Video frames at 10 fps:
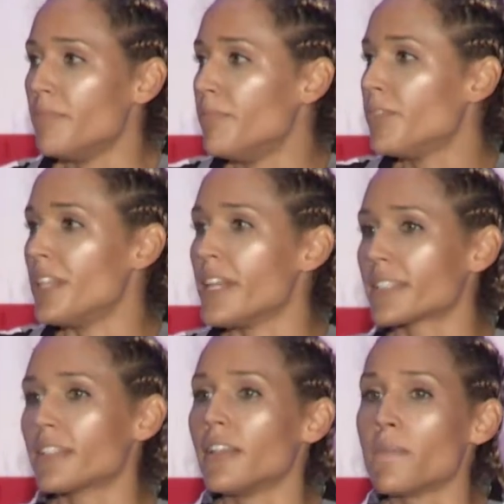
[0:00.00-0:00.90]
the
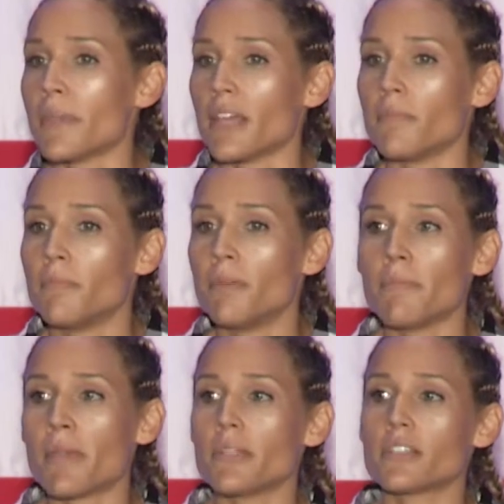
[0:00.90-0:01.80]
next Olympian, but
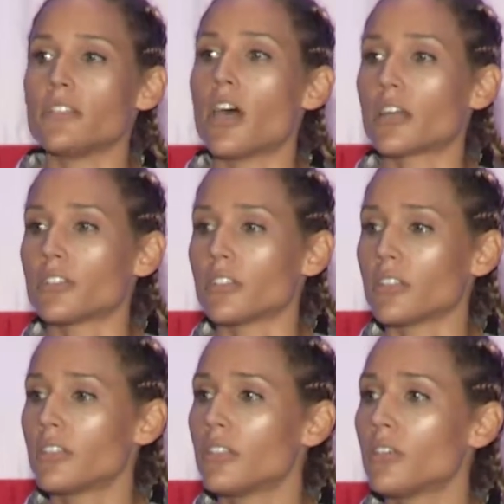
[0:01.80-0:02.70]
maybe it's a doctor
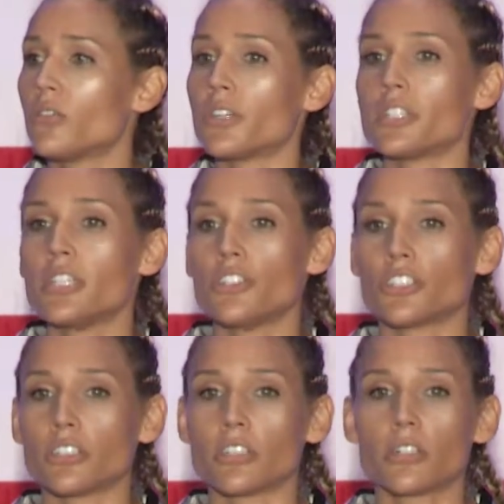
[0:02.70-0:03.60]
or a
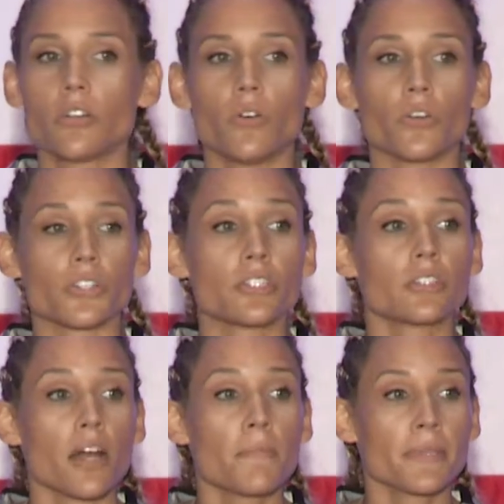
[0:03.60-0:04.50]
teacher or
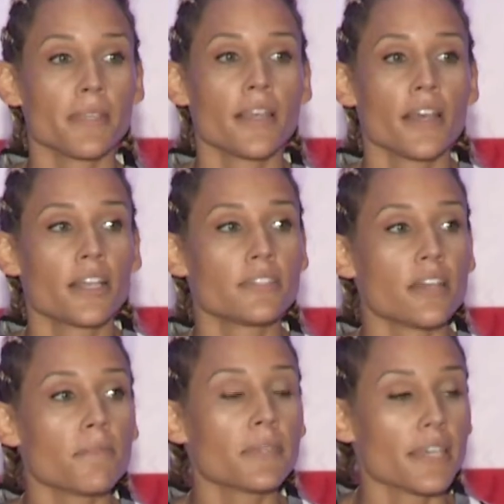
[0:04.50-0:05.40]
some
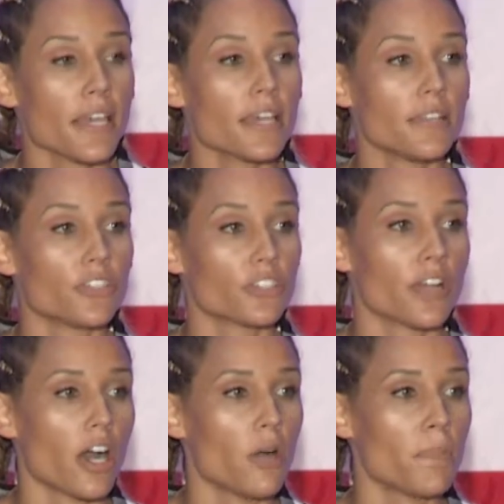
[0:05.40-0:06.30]
kid that you're
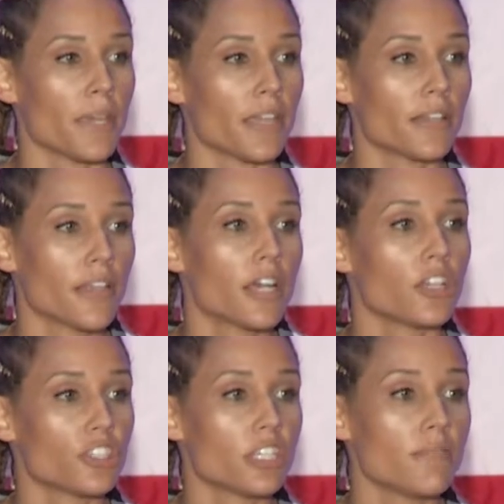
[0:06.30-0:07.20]
helping
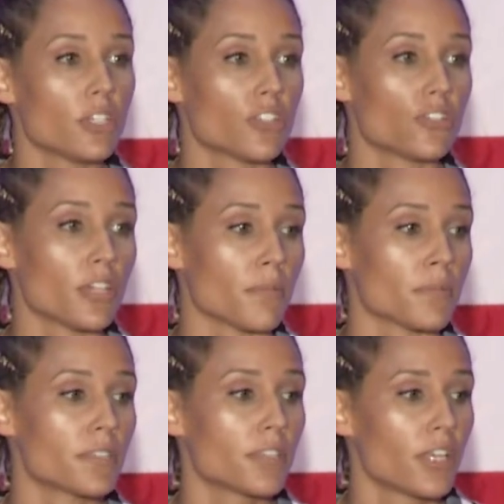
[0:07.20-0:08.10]
achieve their
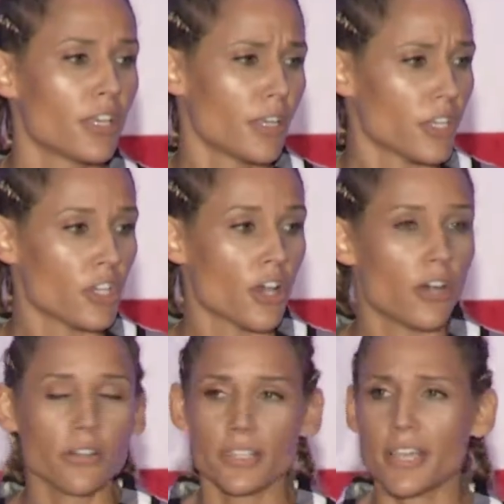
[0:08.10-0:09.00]
dreams. You
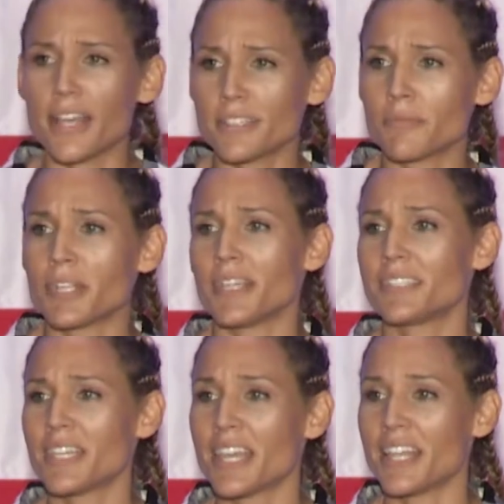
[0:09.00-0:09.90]
got somebody
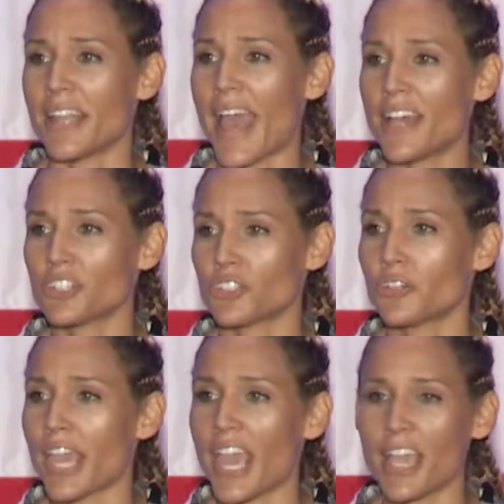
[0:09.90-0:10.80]
singing in Astro
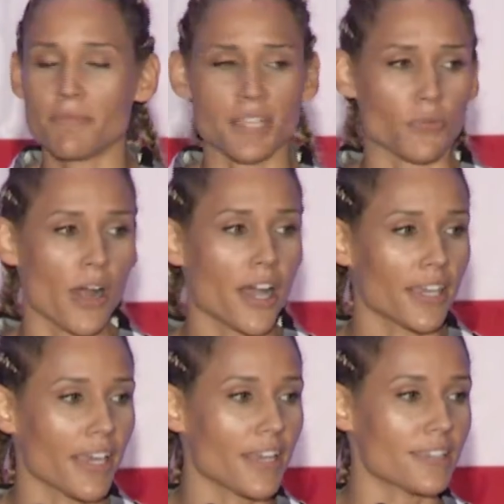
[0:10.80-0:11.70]
games and
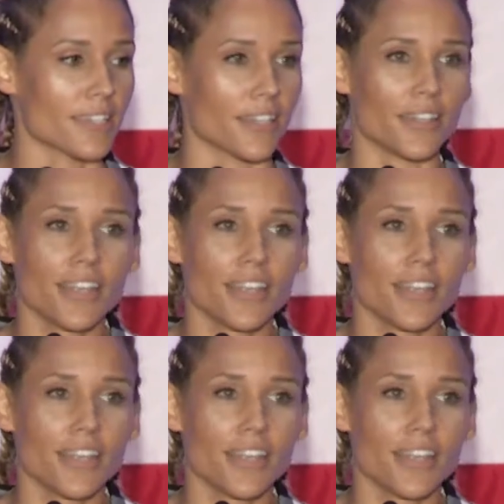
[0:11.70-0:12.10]
Rockets and